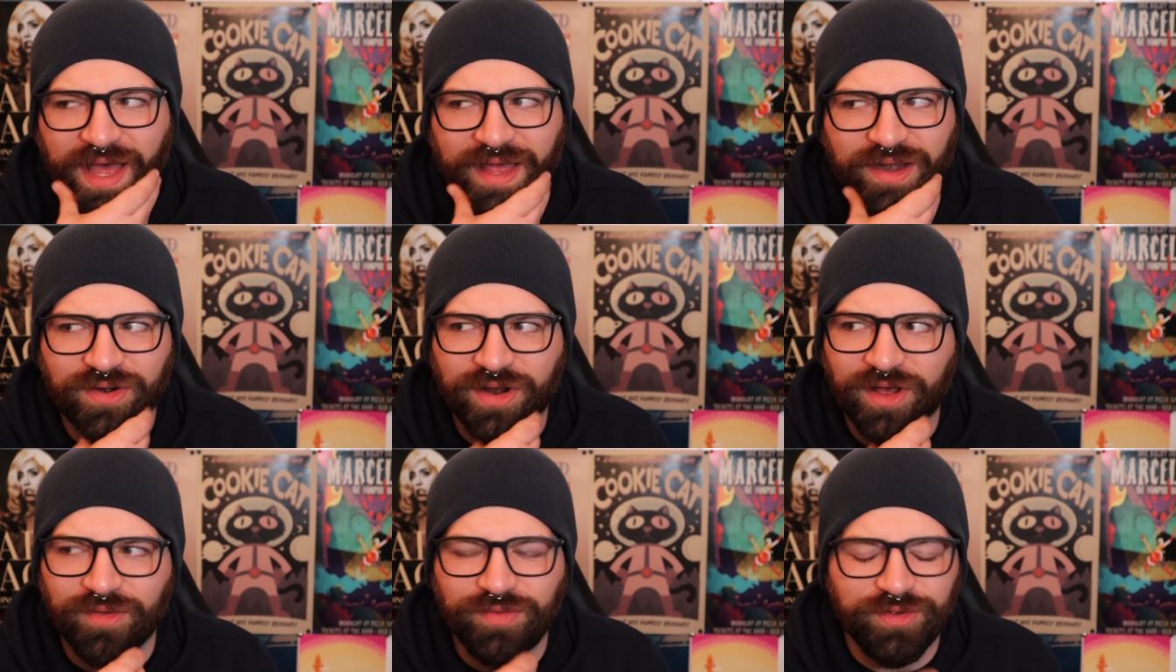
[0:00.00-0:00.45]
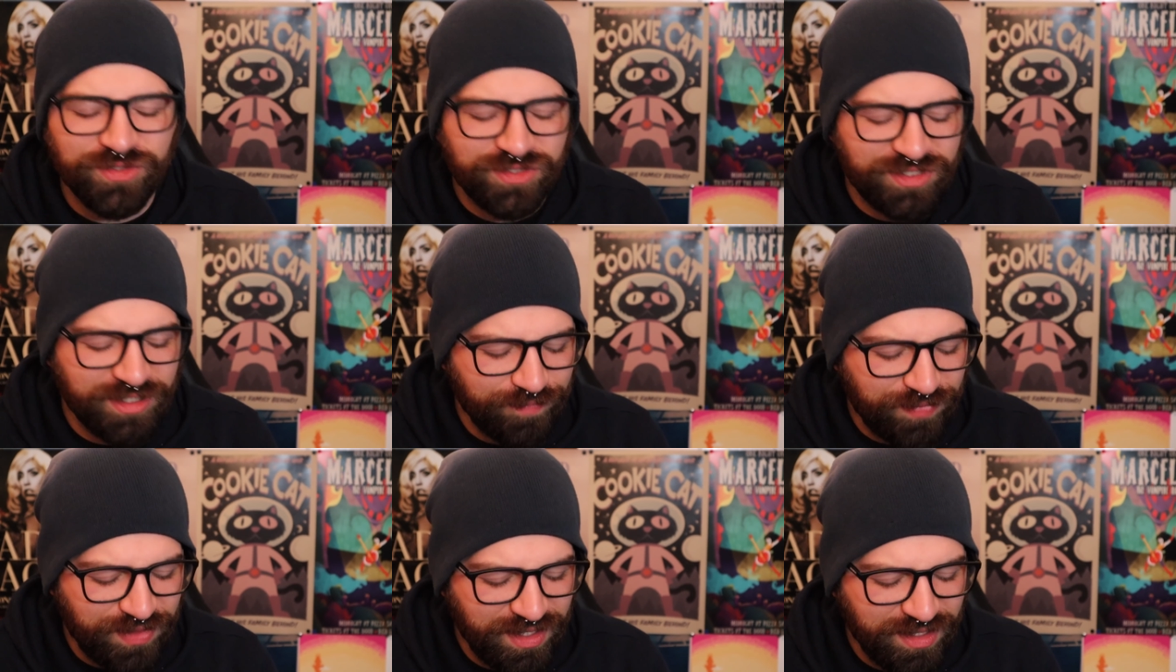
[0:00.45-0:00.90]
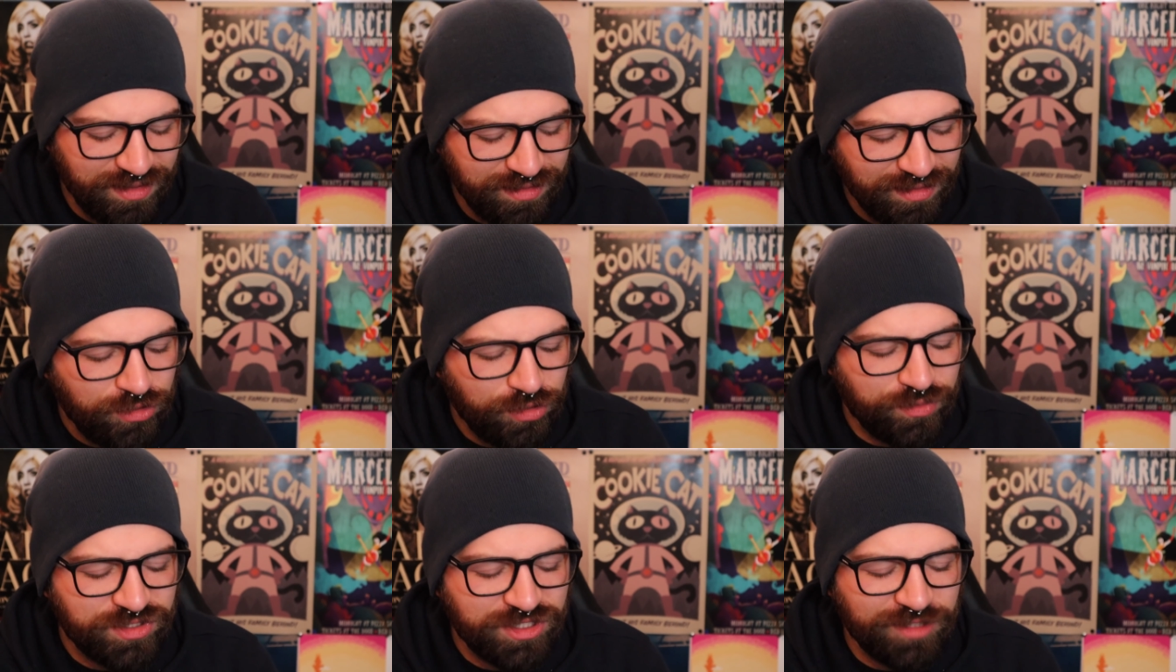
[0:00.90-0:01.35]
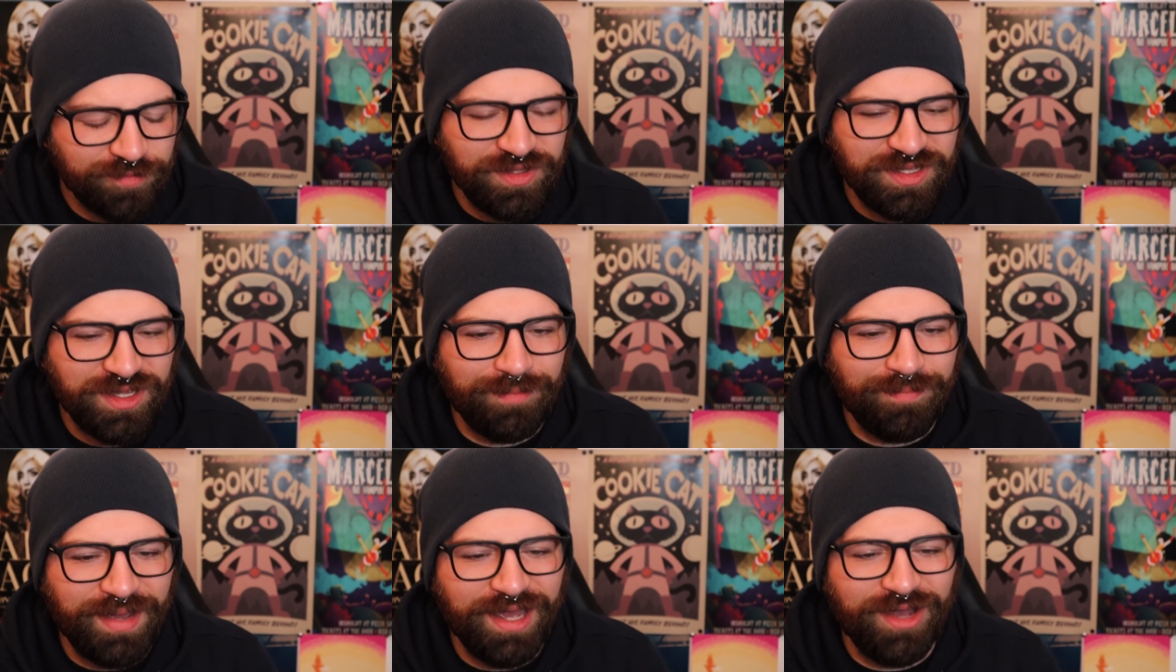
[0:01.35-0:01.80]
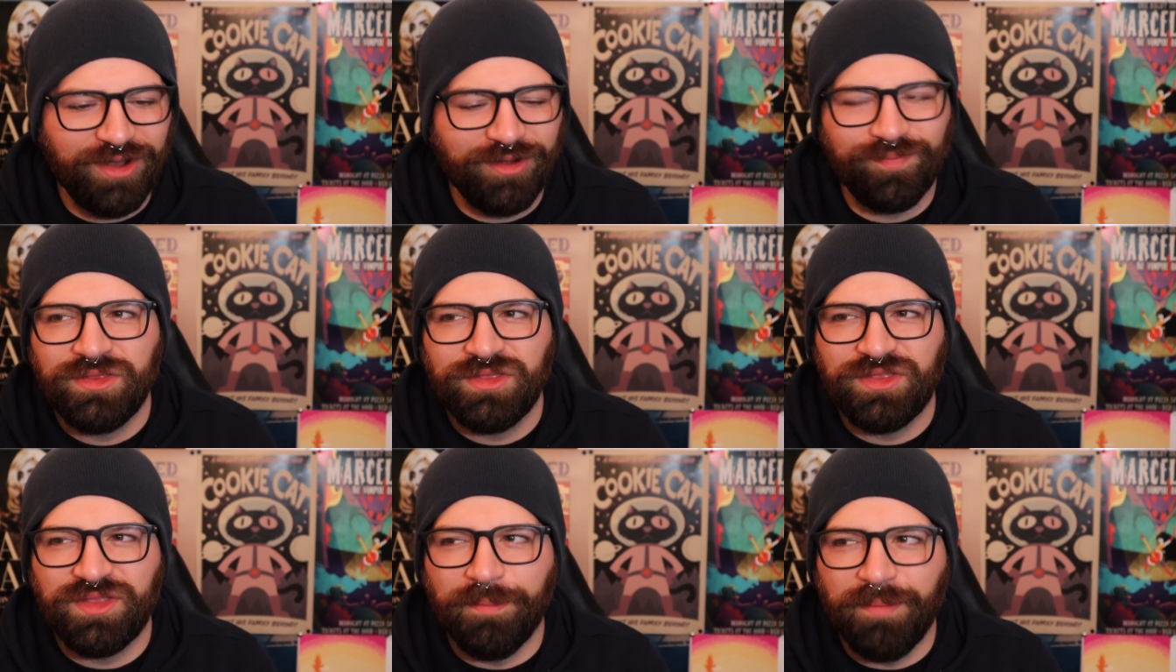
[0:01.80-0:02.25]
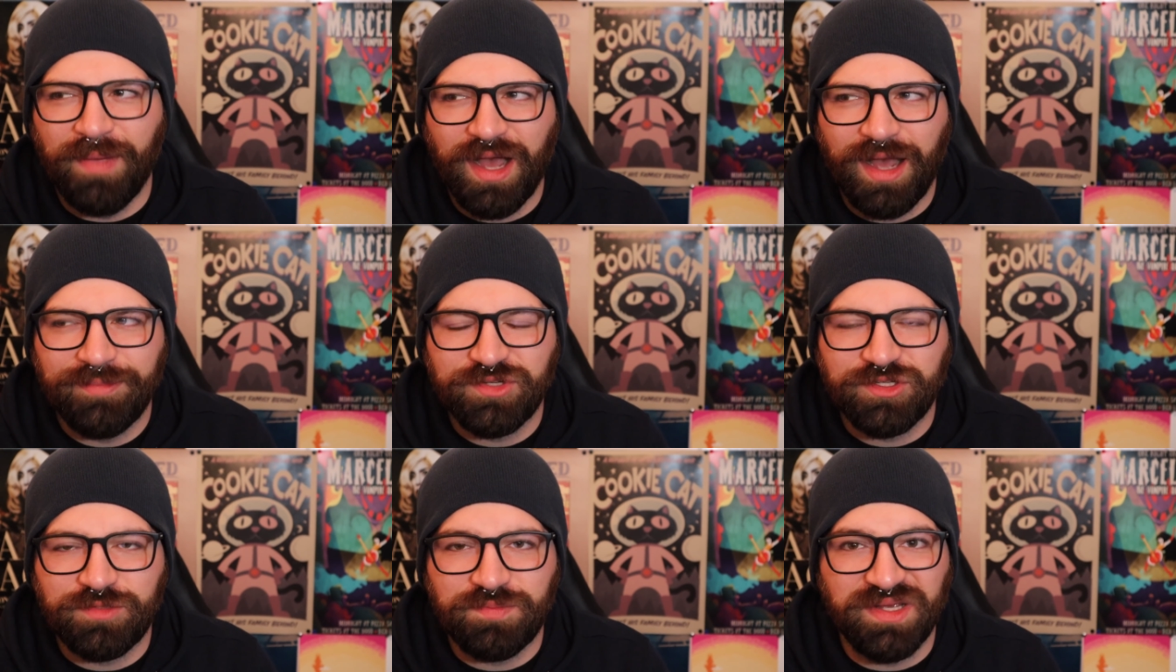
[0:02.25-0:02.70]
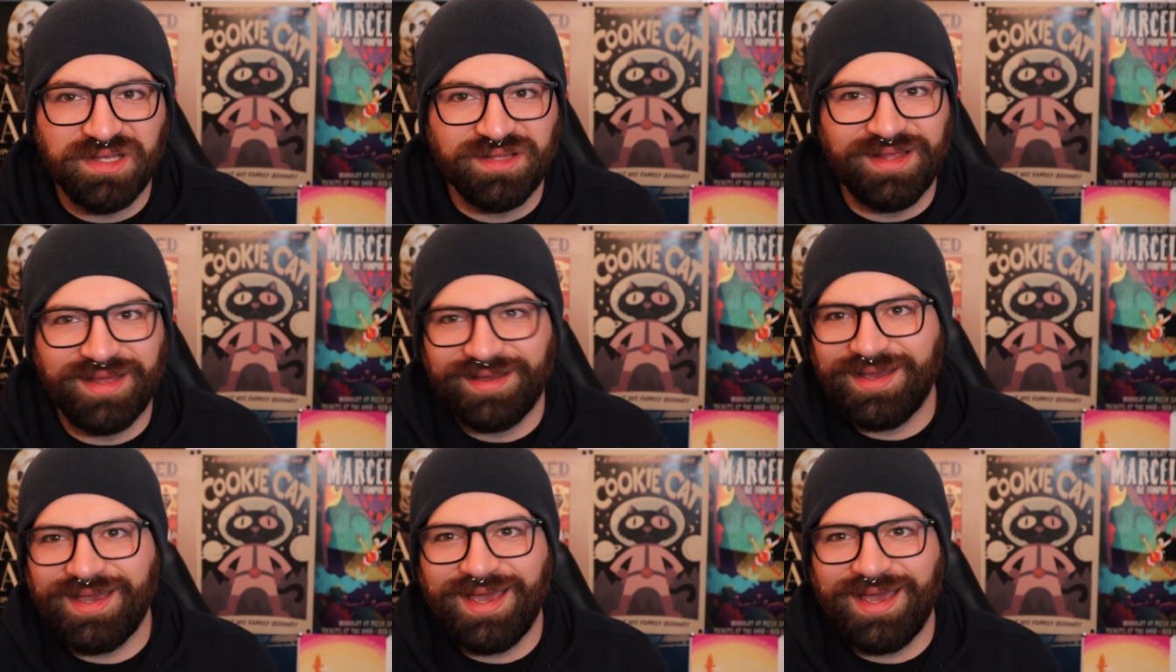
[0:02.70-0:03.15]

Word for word: I don't know. There was something about the mom just being like,